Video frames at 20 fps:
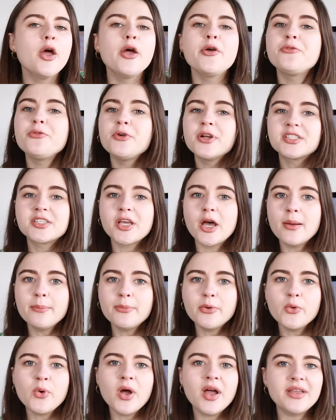For
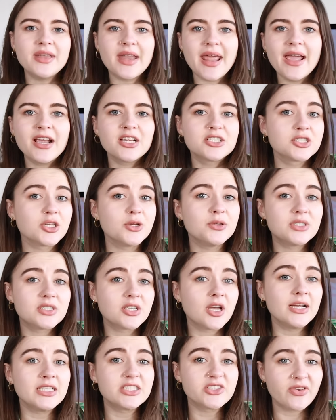example, her neck showed
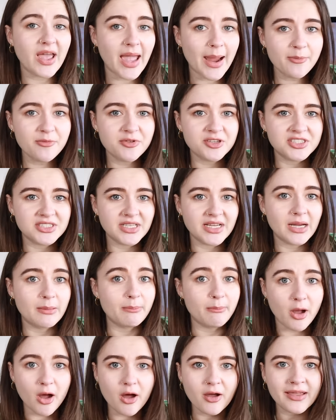signs of hemorrhaging,
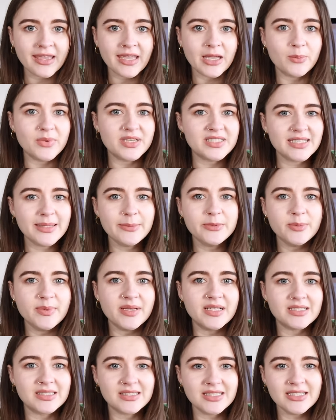marking which seemed to be
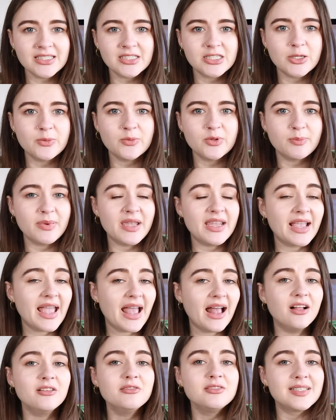consistent with being
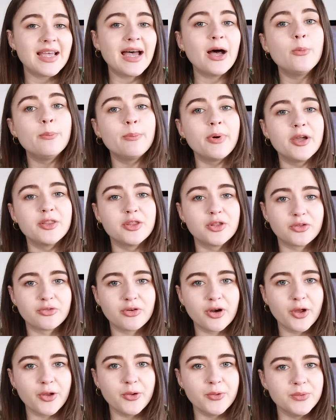held down by the
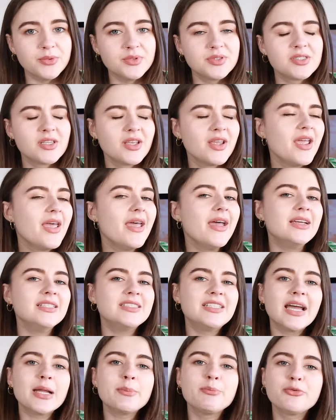throat.
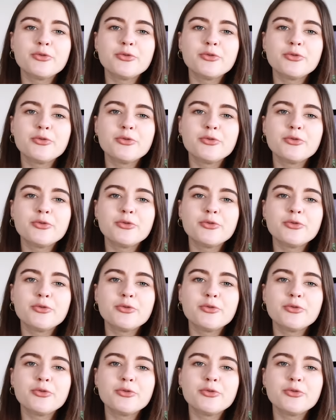She had